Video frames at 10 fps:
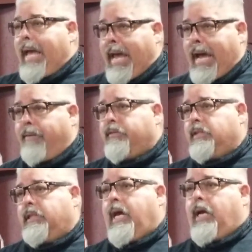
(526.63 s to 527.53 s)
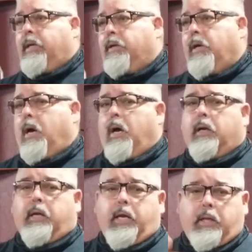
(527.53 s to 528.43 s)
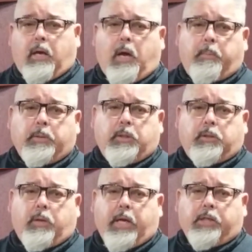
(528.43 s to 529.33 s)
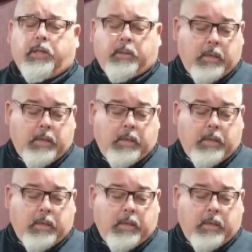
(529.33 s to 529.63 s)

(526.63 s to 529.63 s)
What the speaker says: have to stack your dog in the opposite direction.